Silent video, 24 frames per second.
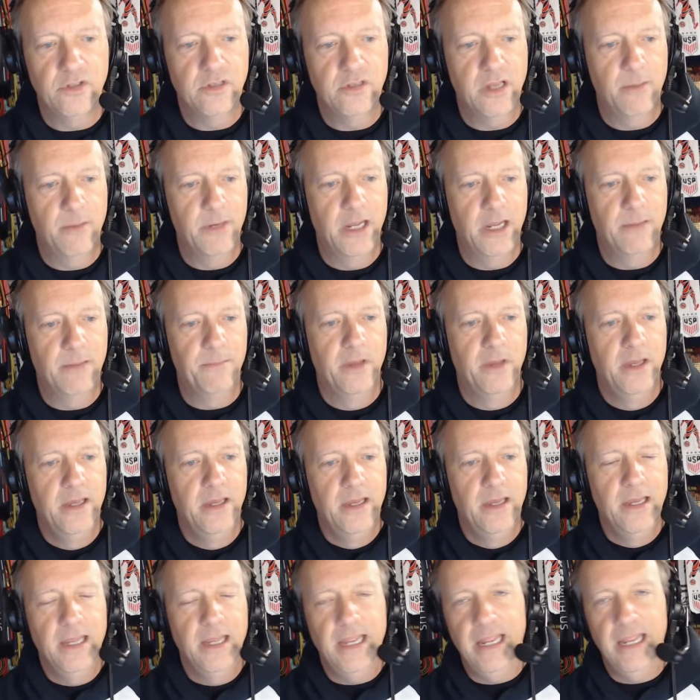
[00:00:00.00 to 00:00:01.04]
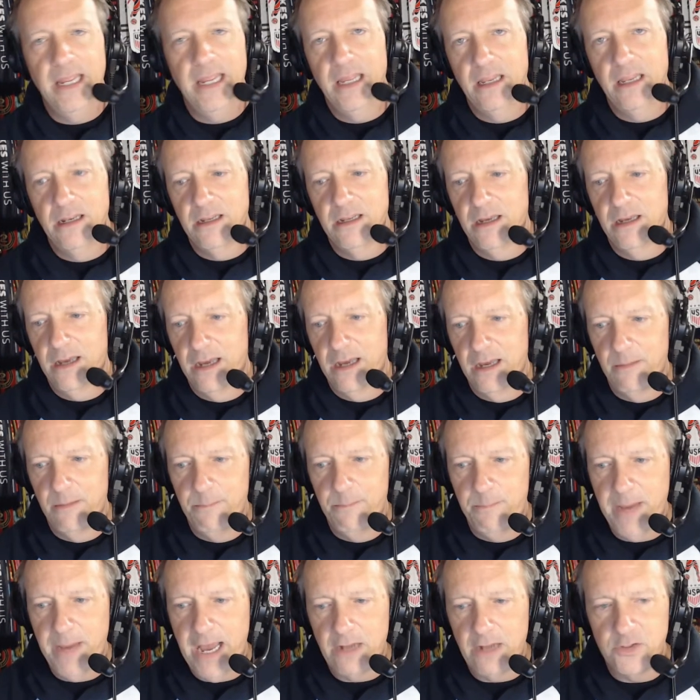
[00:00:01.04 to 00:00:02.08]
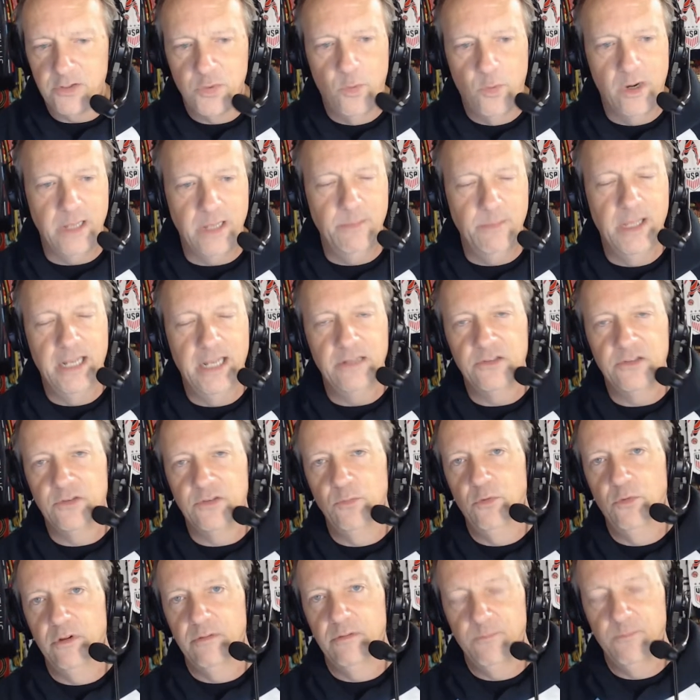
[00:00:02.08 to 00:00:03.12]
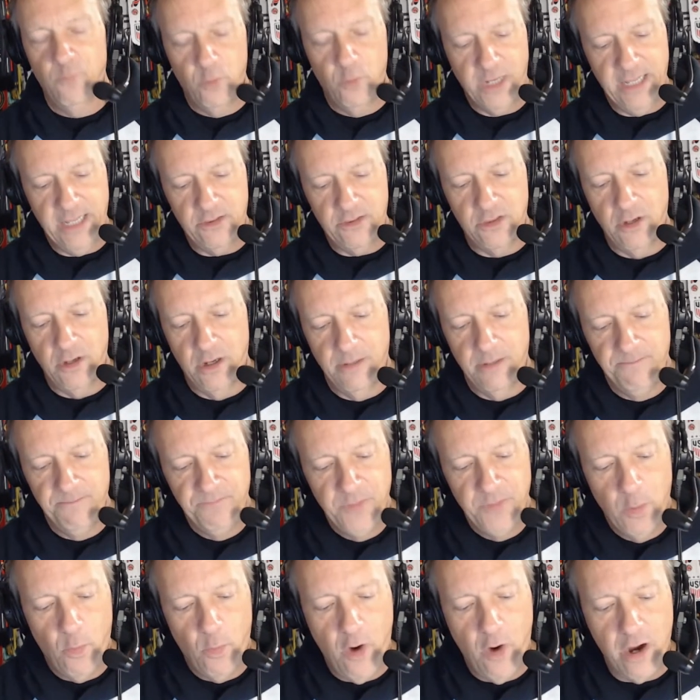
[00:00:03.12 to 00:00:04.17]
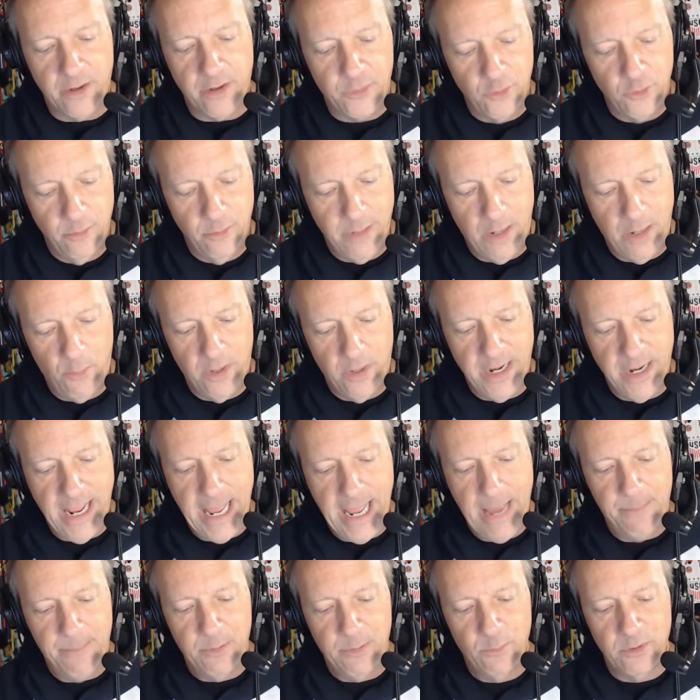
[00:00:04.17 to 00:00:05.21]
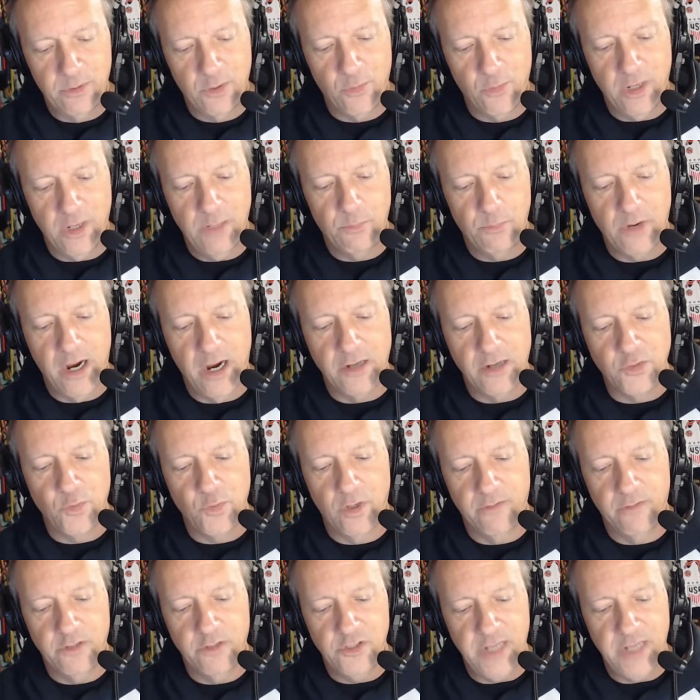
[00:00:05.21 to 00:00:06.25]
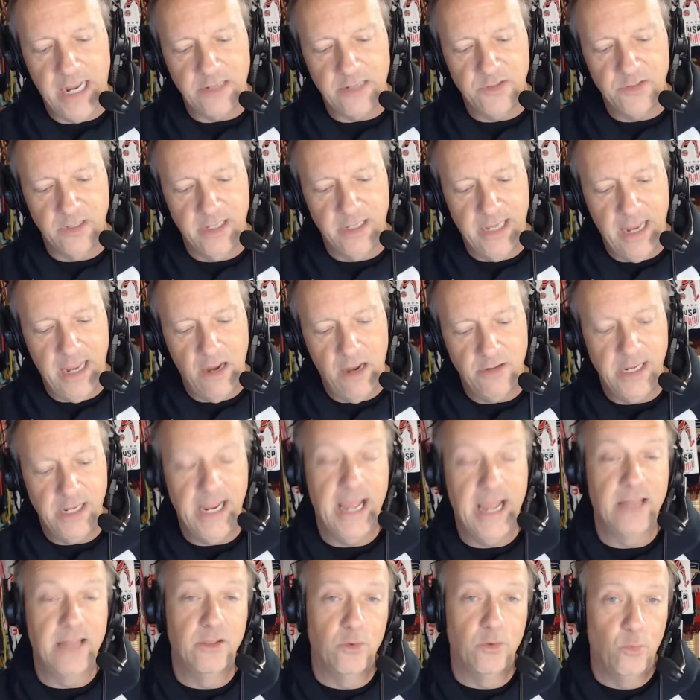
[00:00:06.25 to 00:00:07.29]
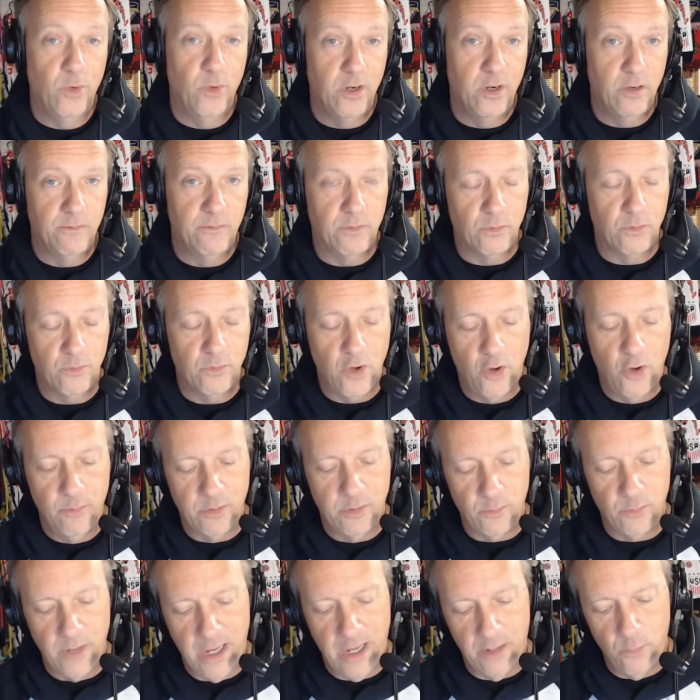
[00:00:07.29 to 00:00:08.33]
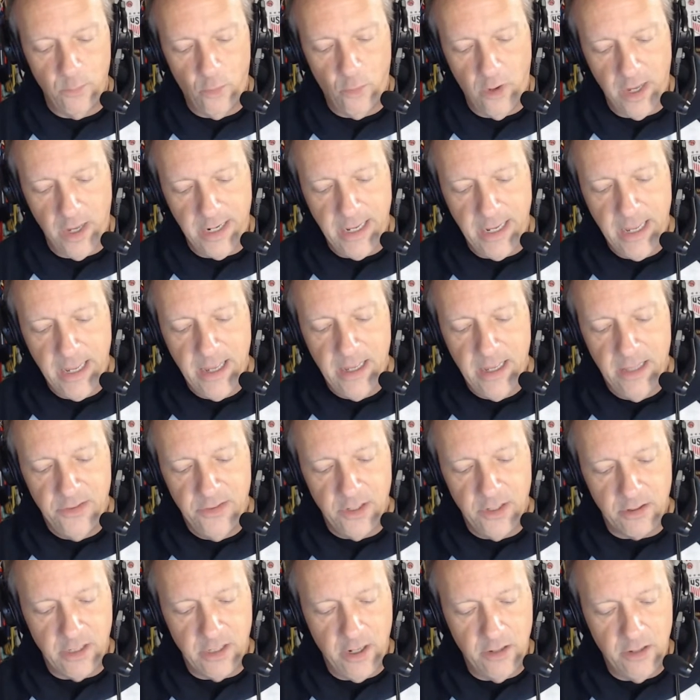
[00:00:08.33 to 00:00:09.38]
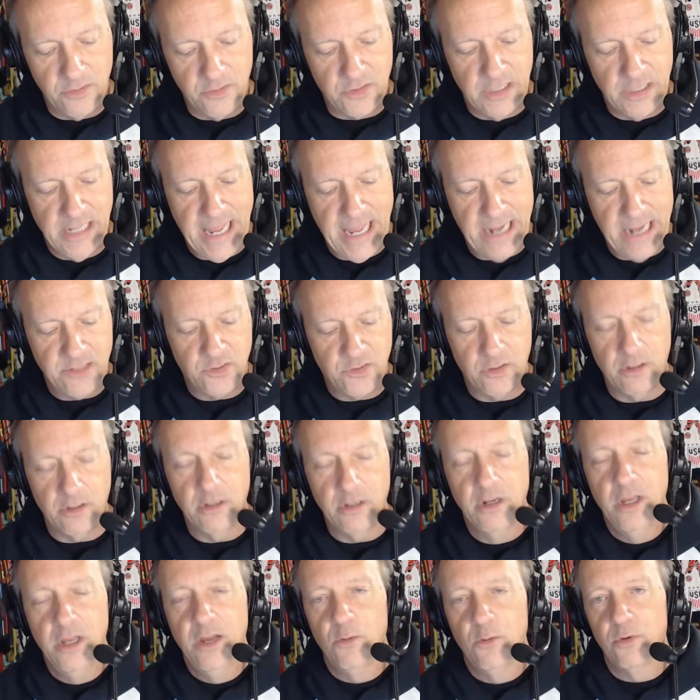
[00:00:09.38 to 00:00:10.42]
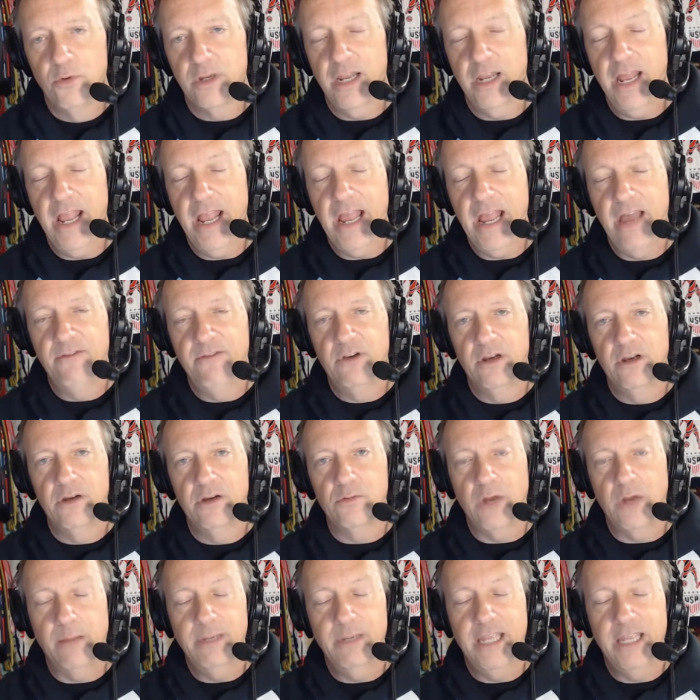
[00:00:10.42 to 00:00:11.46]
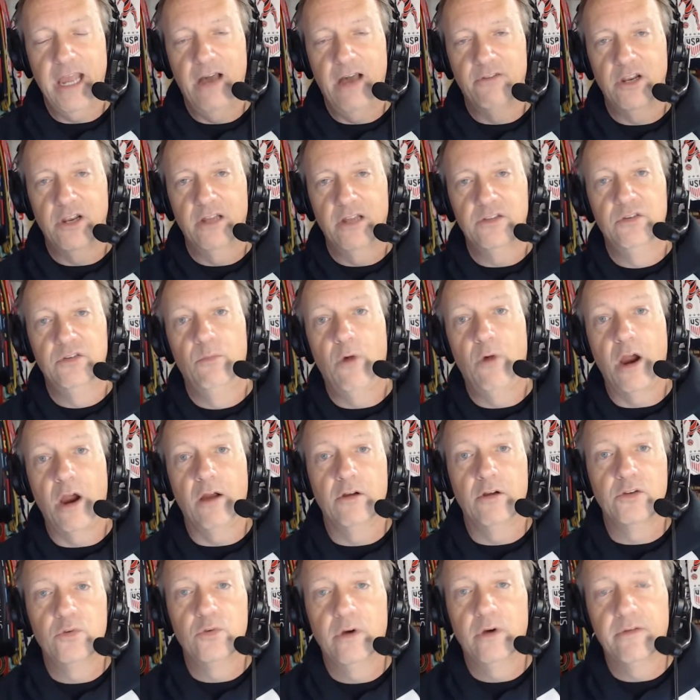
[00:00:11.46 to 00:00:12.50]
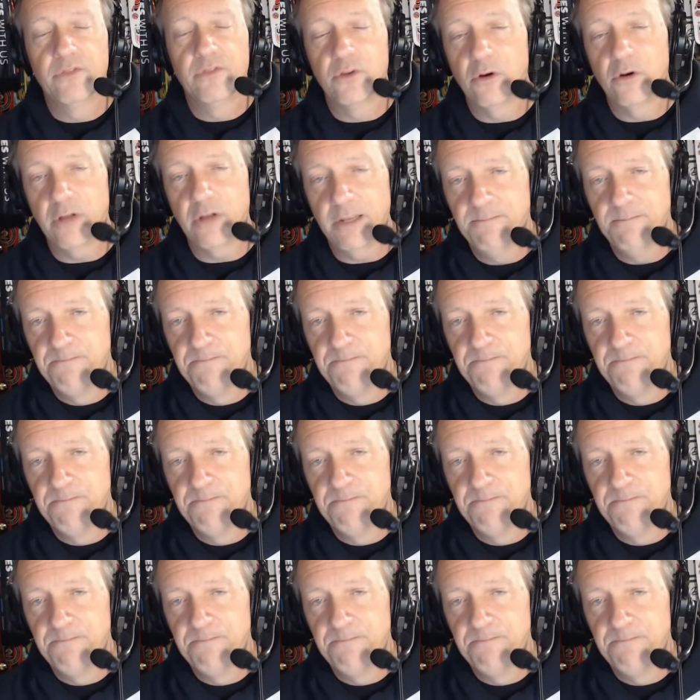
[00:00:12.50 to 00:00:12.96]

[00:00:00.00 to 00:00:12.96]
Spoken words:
coming up in about 20 minutes, and we'll get the walk through about what happened with Greenbrier's win over Jackson County and their win over Rome in round 1. They're going to host Lassiter. We're going to have Robbie Galvin on tomorrow at 12:30